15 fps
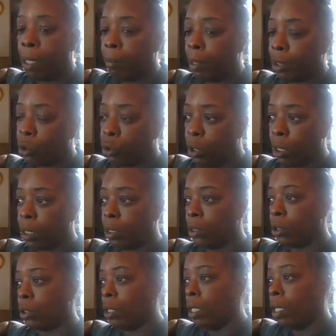But
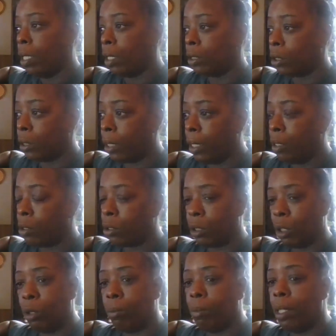trucking has changed
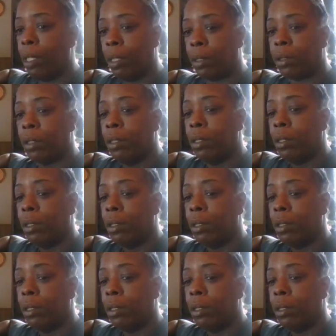so much.